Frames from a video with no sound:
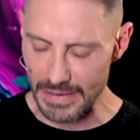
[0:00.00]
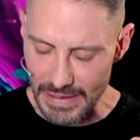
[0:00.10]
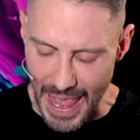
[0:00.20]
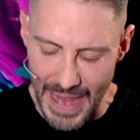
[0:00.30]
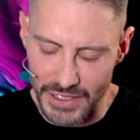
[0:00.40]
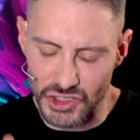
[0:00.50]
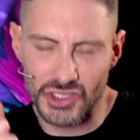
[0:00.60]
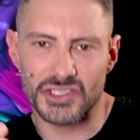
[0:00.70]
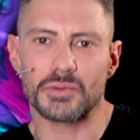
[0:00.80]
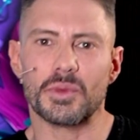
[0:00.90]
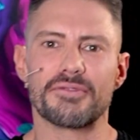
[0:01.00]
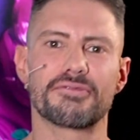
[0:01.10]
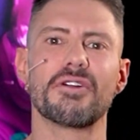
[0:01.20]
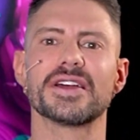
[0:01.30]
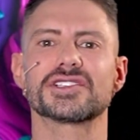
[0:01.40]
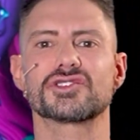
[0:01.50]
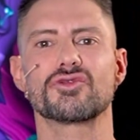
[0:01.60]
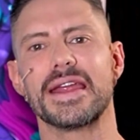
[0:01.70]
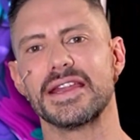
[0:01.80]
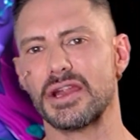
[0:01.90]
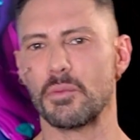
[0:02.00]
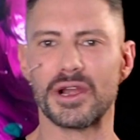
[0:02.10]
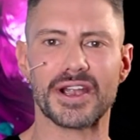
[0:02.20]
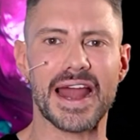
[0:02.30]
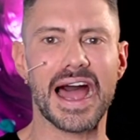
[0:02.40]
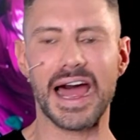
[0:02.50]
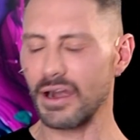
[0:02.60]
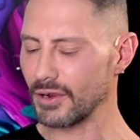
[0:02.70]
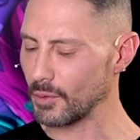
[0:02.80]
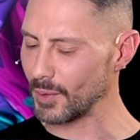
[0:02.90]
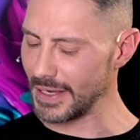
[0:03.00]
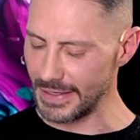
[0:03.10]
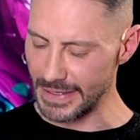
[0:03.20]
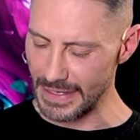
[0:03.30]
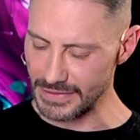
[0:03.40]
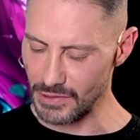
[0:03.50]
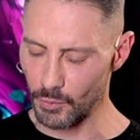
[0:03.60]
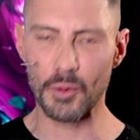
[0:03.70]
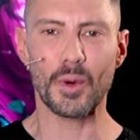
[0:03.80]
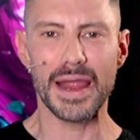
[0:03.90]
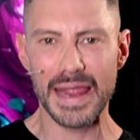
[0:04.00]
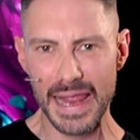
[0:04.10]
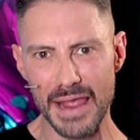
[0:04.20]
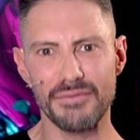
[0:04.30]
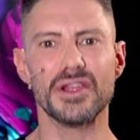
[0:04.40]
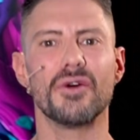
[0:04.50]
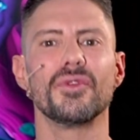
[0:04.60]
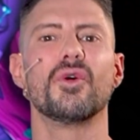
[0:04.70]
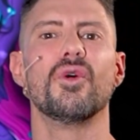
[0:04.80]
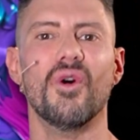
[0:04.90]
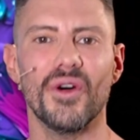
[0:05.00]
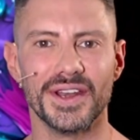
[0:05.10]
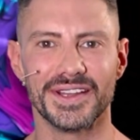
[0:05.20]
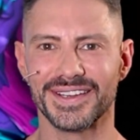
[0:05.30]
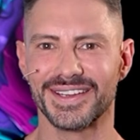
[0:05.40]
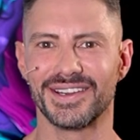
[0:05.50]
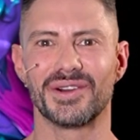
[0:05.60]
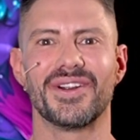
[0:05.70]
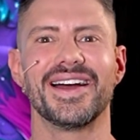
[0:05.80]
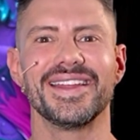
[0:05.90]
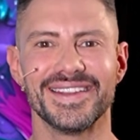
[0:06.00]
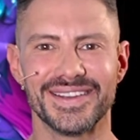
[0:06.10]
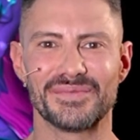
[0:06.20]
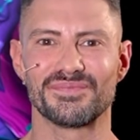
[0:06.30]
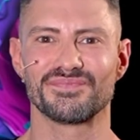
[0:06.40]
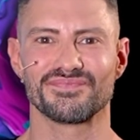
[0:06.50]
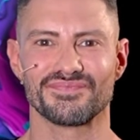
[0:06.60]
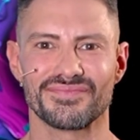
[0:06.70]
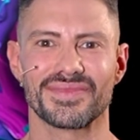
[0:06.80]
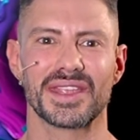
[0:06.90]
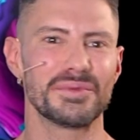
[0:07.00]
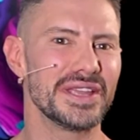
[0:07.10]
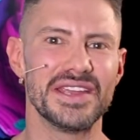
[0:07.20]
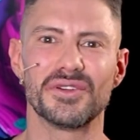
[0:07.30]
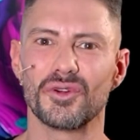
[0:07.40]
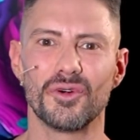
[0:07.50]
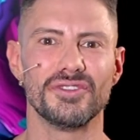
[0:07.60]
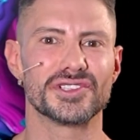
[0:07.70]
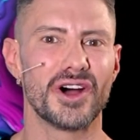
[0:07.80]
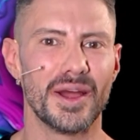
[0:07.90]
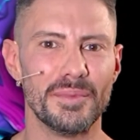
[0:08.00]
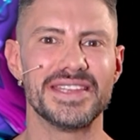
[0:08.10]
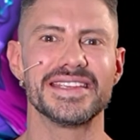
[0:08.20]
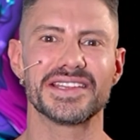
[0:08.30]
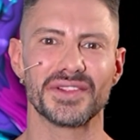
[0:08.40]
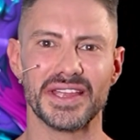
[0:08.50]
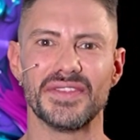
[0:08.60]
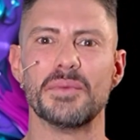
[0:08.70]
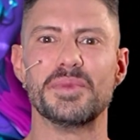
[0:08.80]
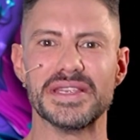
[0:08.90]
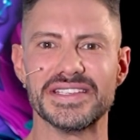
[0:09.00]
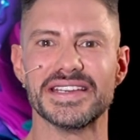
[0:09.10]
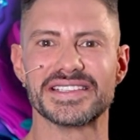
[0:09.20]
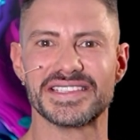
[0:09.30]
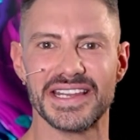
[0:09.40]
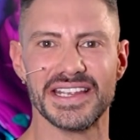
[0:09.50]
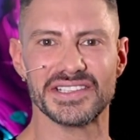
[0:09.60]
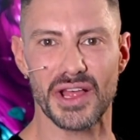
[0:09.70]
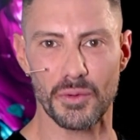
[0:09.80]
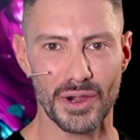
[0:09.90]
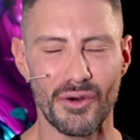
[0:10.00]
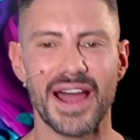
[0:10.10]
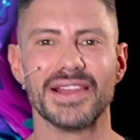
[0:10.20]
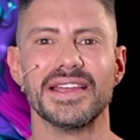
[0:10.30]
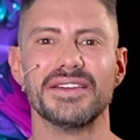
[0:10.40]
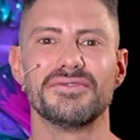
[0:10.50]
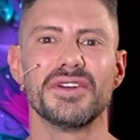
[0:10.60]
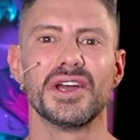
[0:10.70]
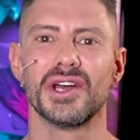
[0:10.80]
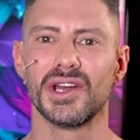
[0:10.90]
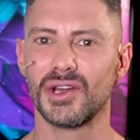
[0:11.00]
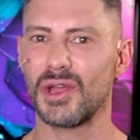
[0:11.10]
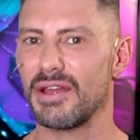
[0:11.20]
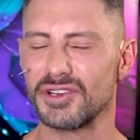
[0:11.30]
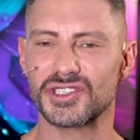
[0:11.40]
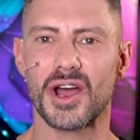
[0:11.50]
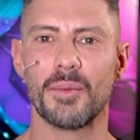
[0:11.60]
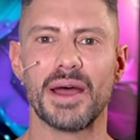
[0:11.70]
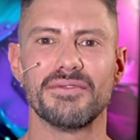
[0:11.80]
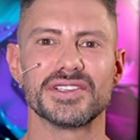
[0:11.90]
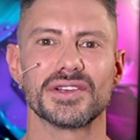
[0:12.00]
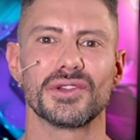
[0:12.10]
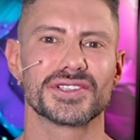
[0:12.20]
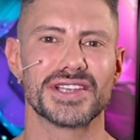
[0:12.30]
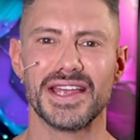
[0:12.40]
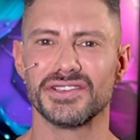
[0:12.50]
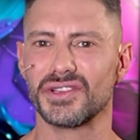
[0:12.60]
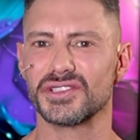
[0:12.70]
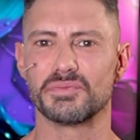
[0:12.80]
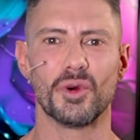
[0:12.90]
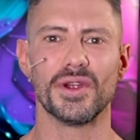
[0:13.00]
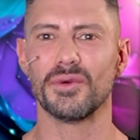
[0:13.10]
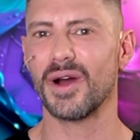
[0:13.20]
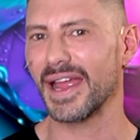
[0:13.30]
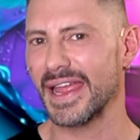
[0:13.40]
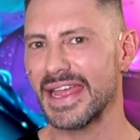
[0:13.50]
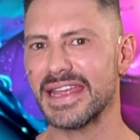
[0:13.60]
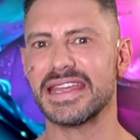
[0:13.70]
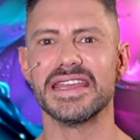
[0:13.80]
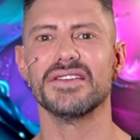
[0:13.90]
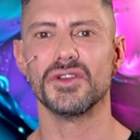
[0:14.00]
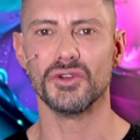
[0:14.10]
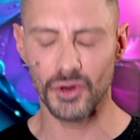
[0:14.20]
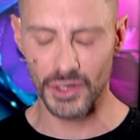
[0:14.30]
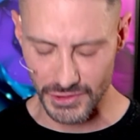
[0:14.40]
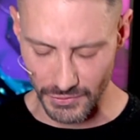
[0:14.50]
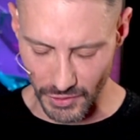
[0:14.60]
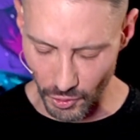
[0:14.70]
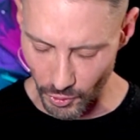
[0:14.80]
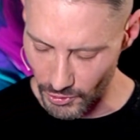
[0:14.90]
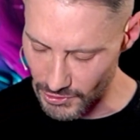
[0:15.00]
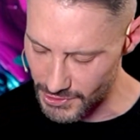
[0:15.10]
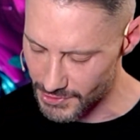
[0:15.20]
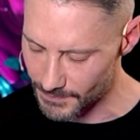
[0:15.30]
anxious and we're frustrated and we're in a hurry and we need to get somewhere, we're heavy on the horn, right? And we hear it all the time, particularly in the busier cities like where I live. Every time I visit Los Angeles, boy, do I hear the noise of the horns.